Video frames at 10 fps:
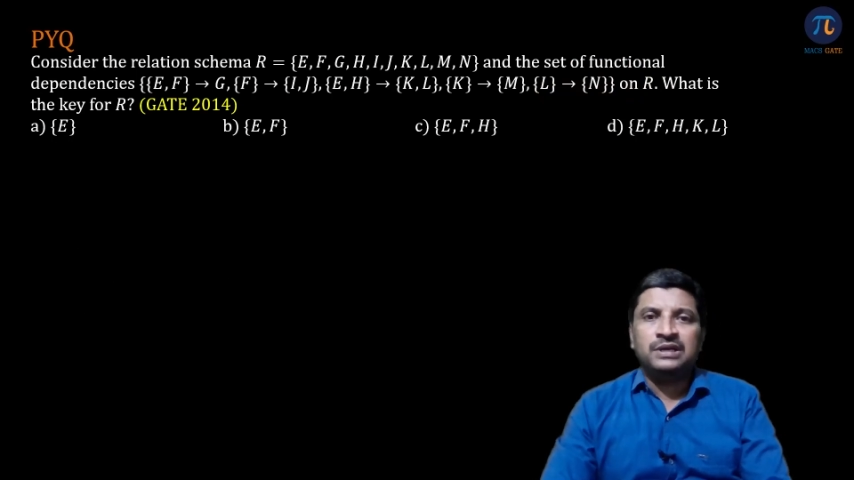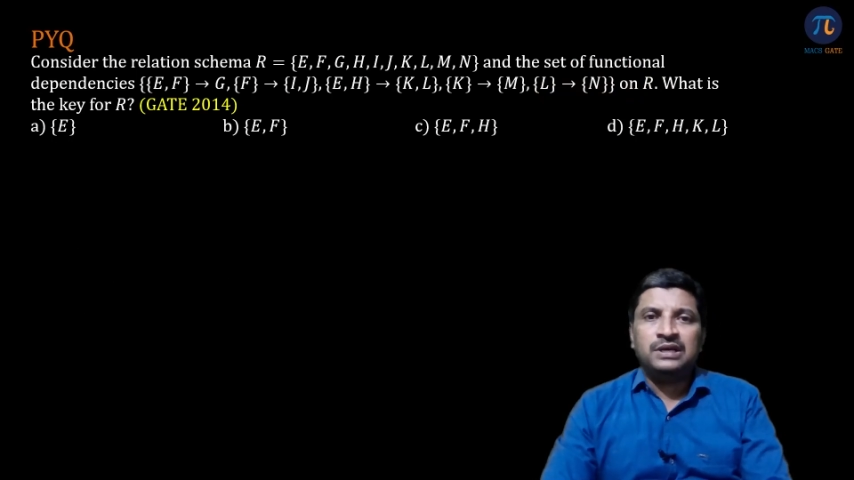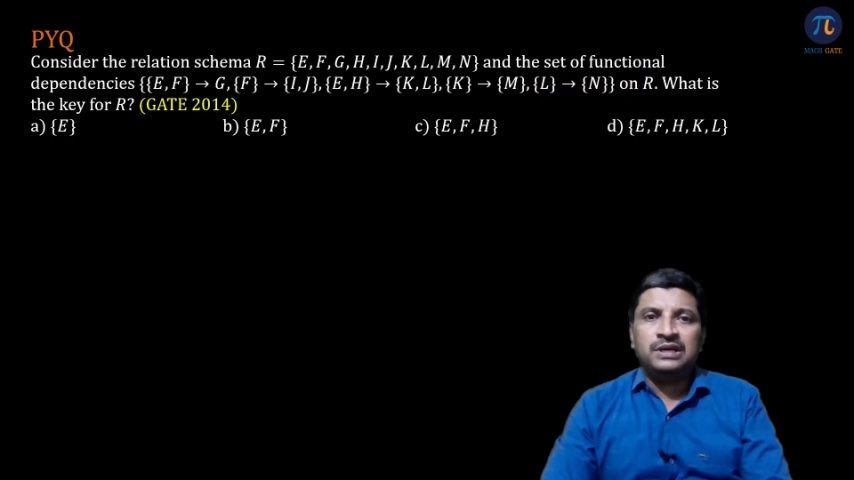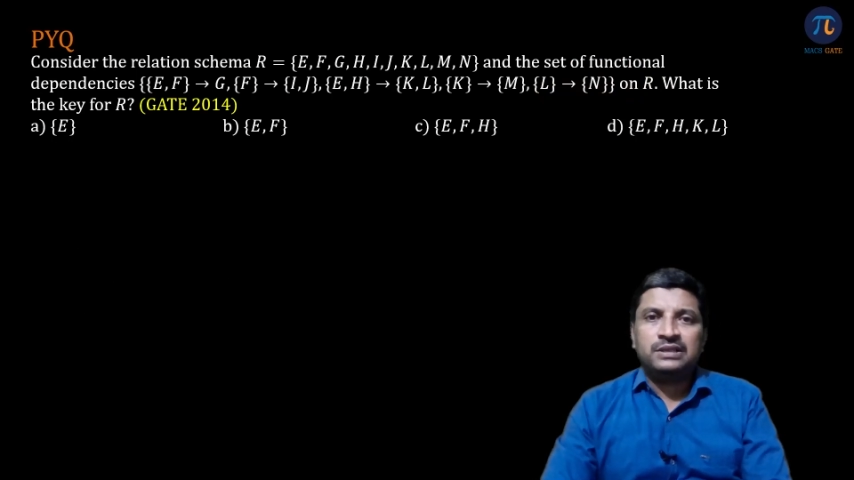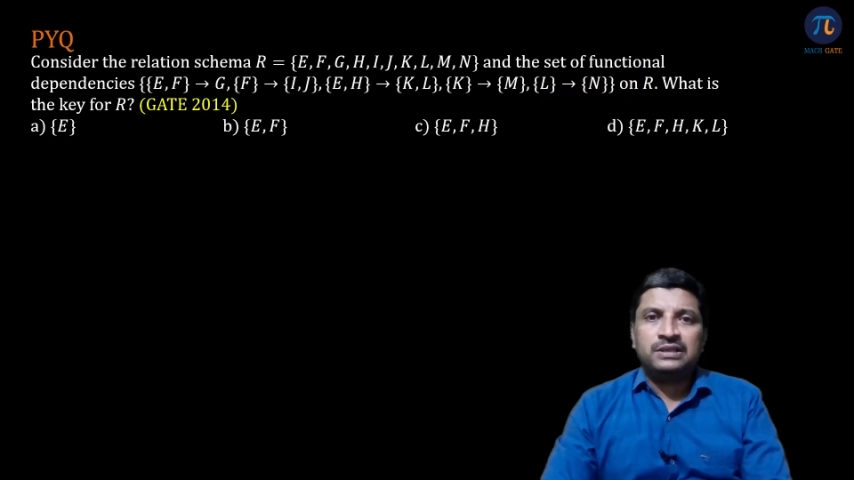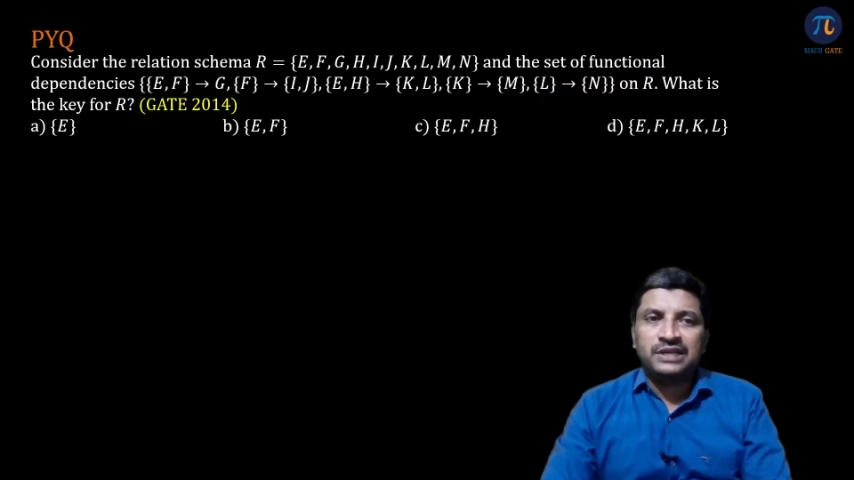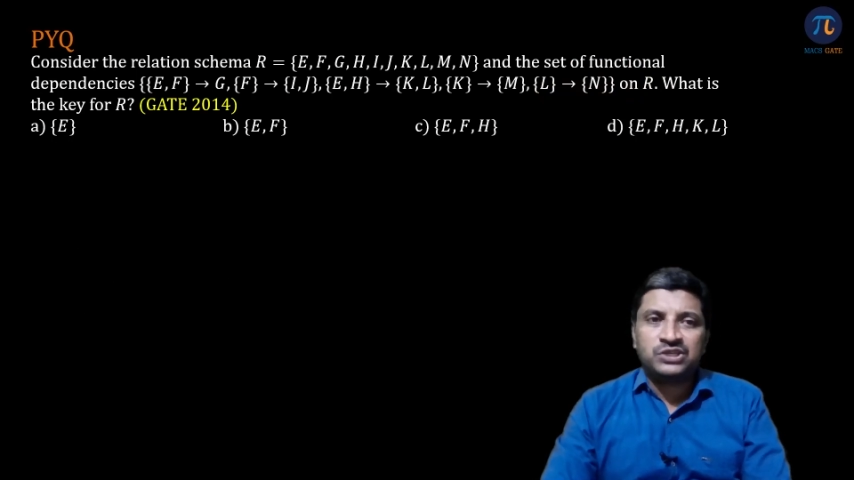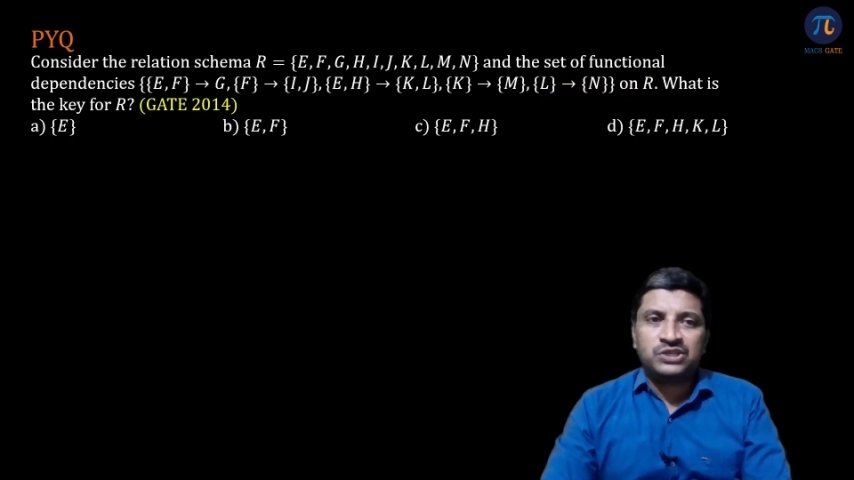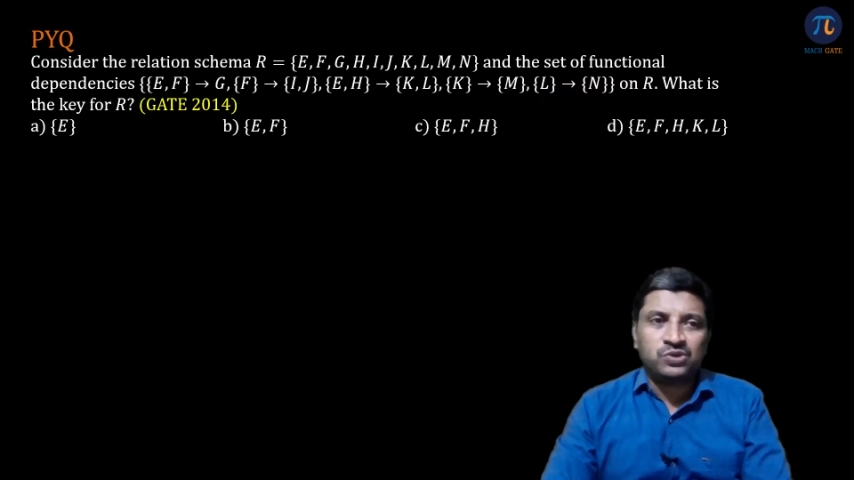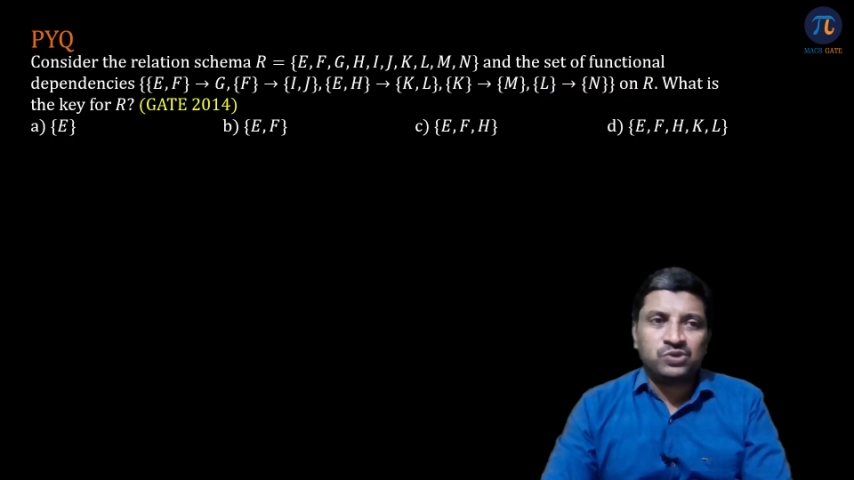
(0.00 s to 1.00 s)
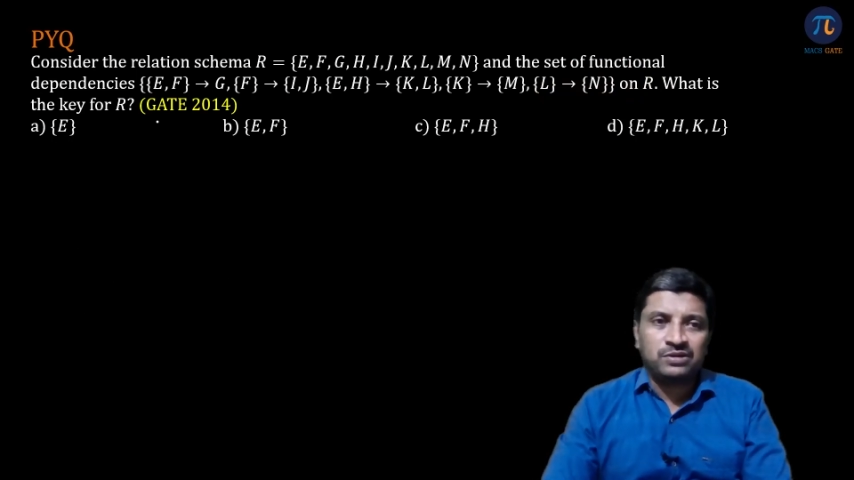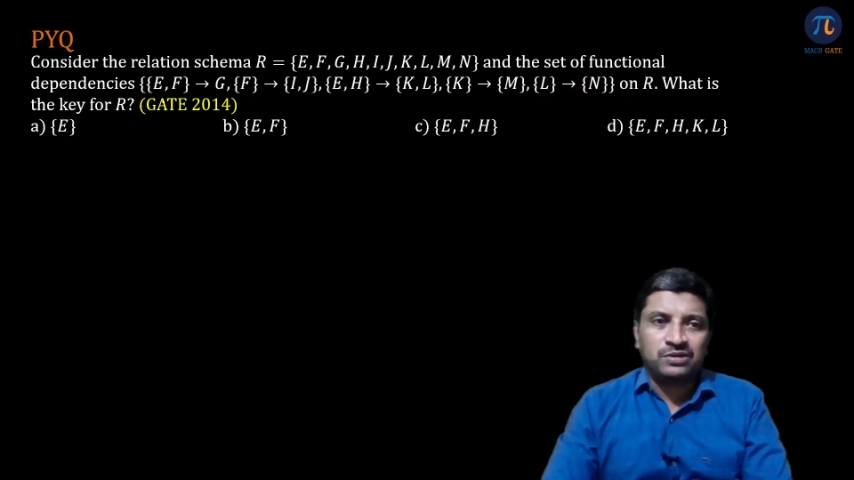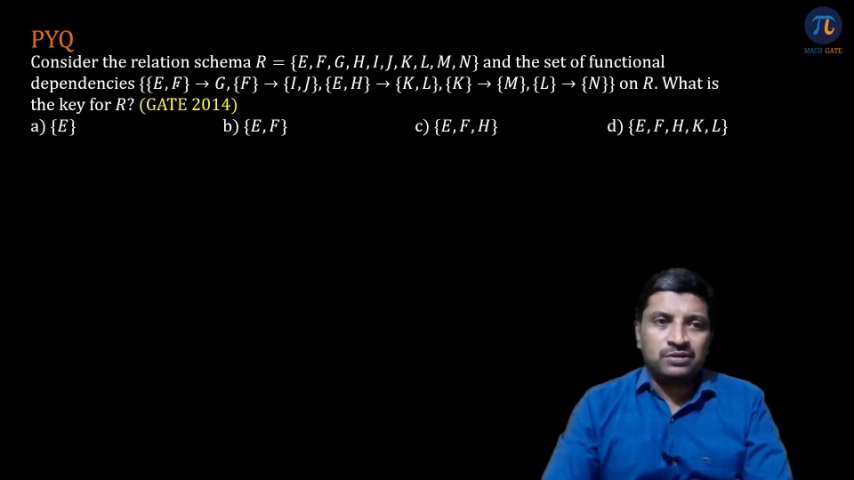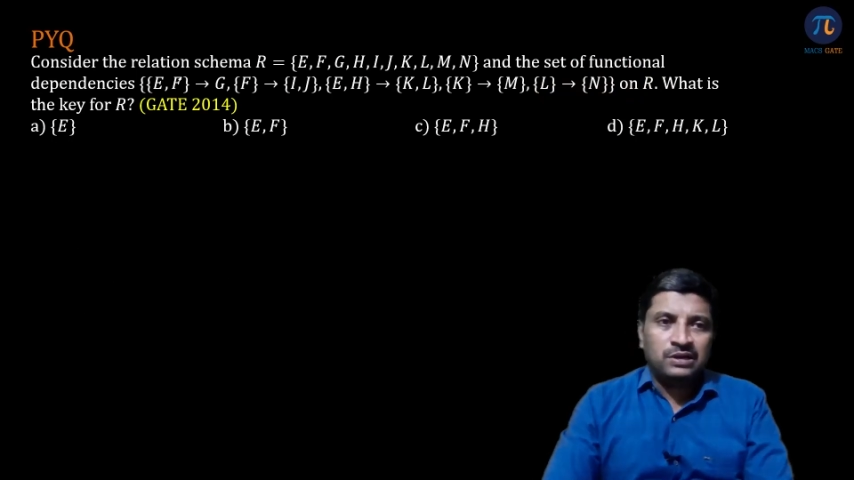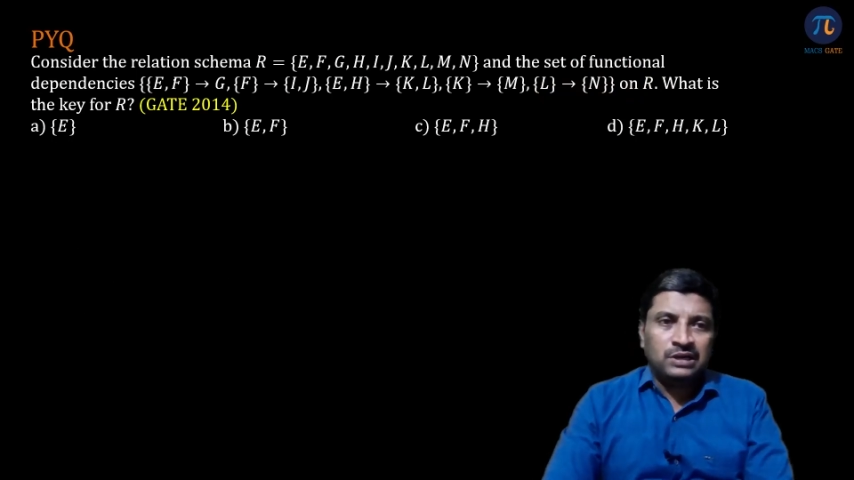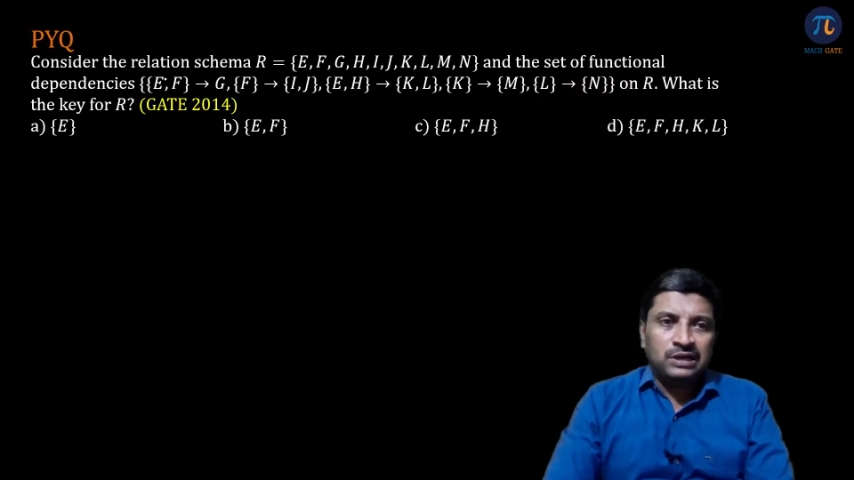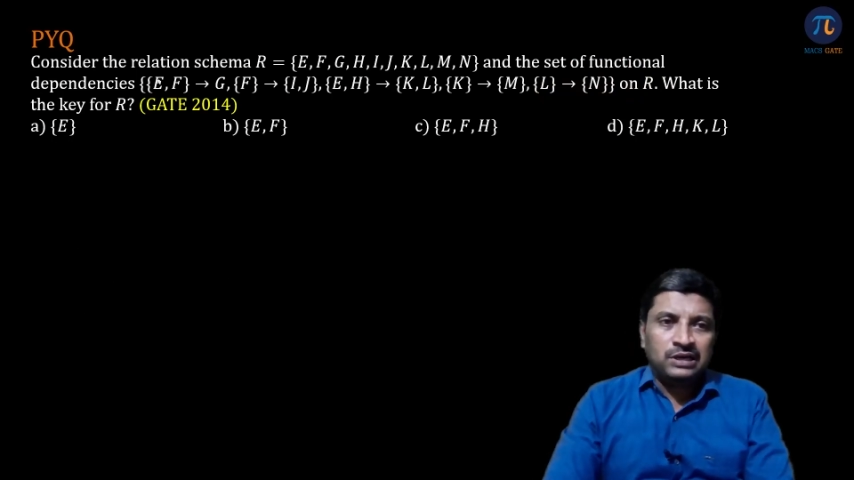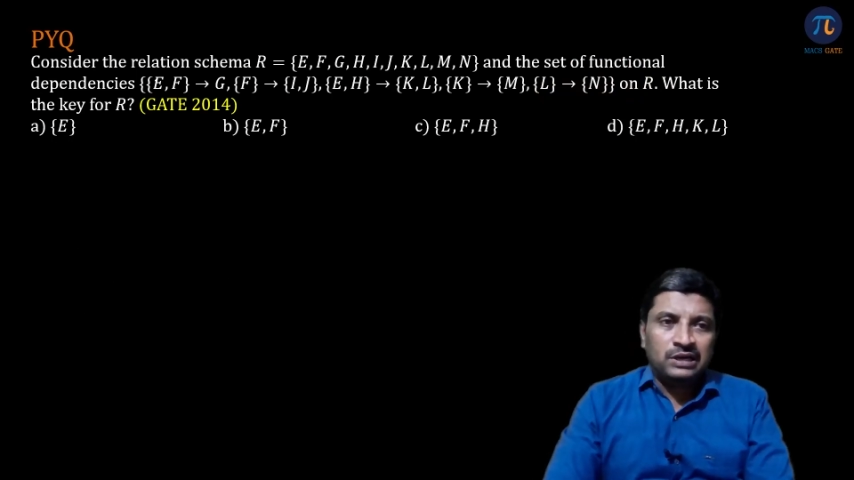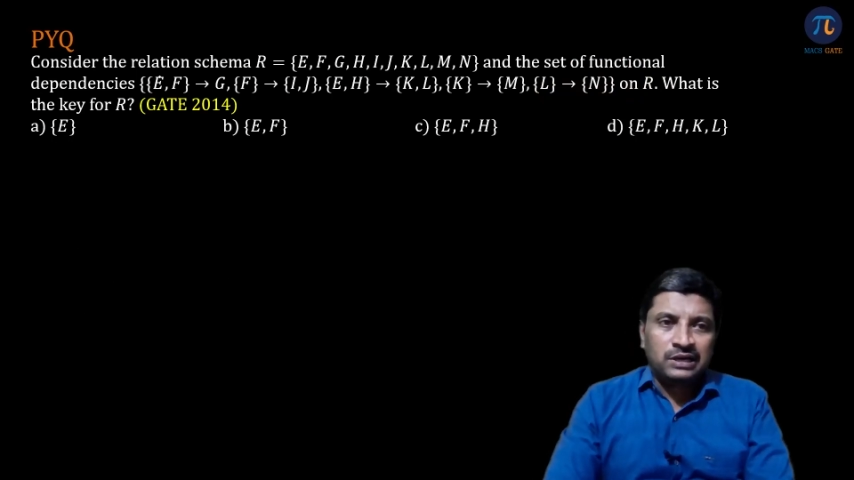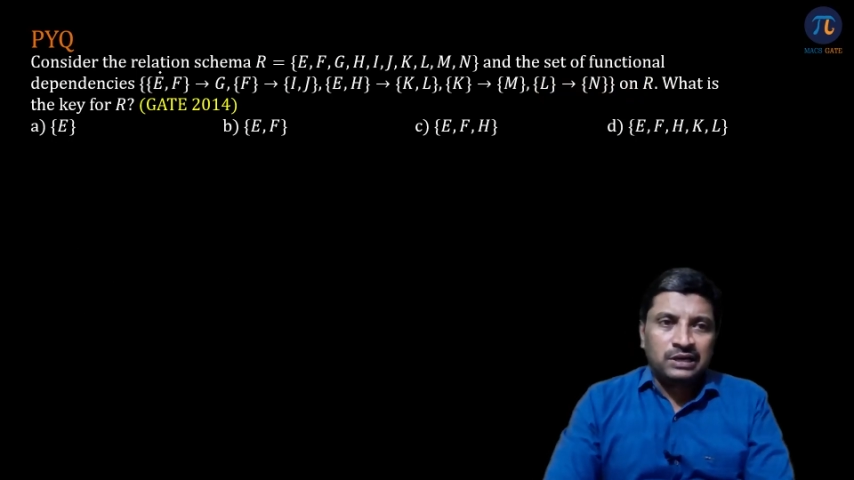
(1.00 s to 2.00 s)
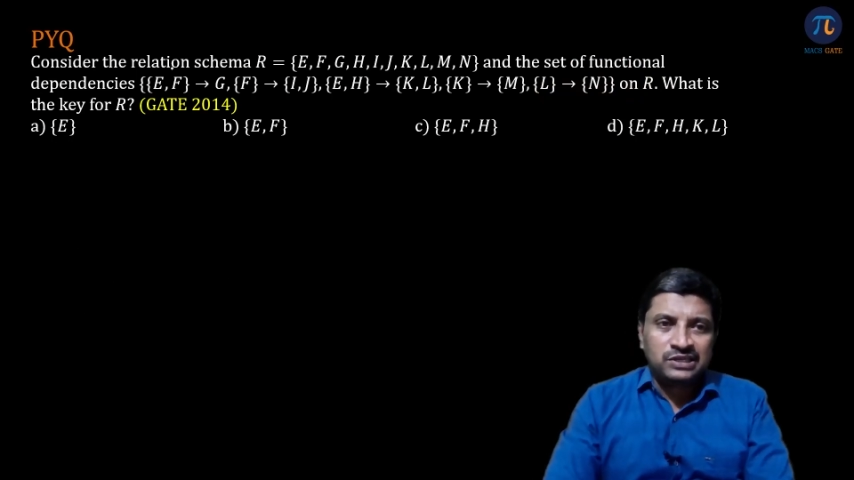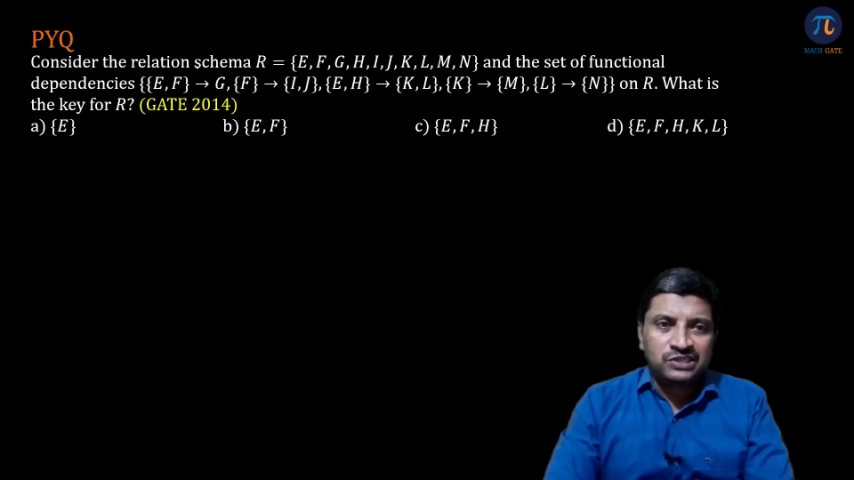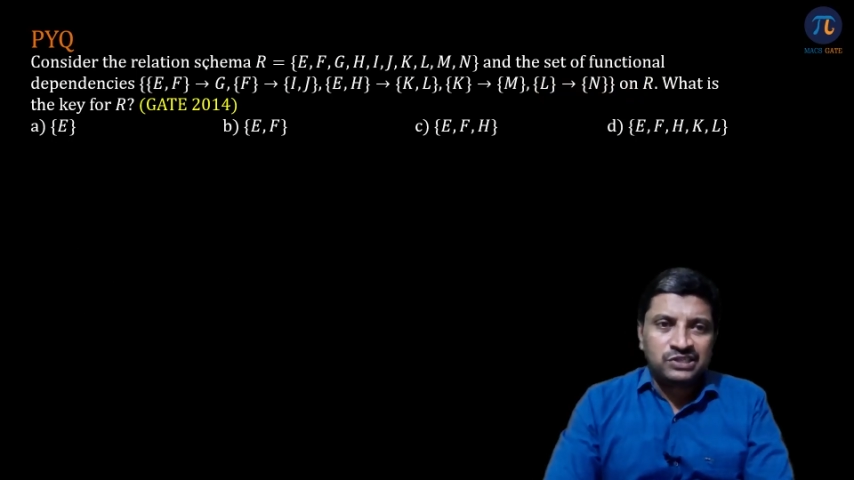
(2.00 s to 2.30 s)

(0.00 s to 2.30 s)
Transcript: The next question. Consider